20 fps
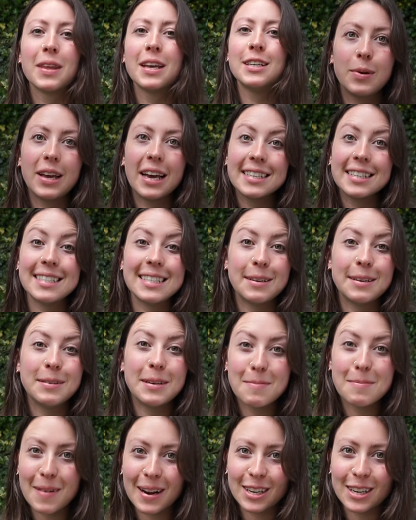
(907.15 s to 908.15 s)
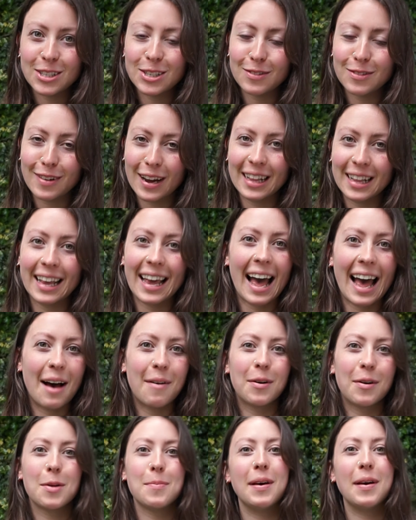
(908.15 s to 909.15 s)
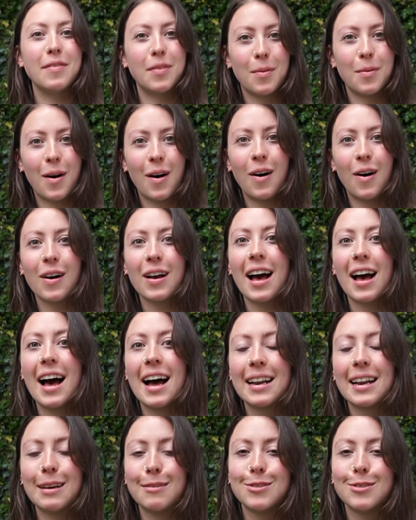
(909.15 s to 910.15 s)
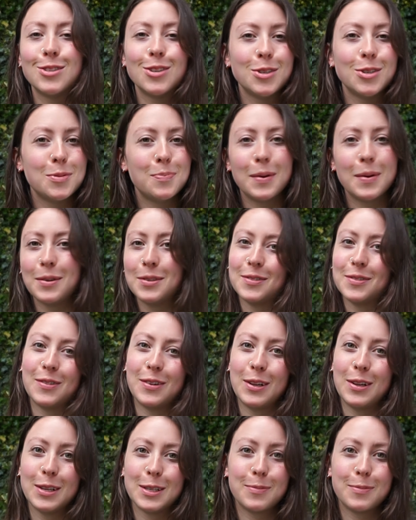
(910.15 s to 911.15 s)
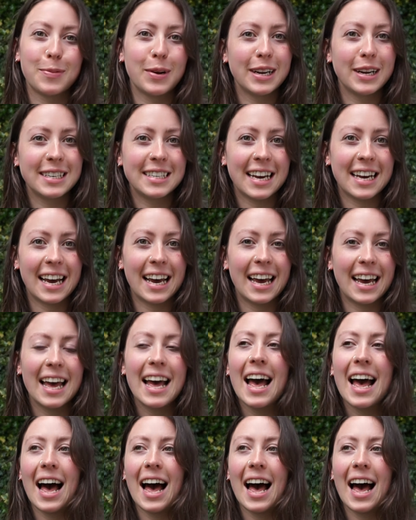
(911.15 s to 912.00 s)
But yesterday we did manage to finally get out on a bit of a walk, and it was such a beautiful spring day,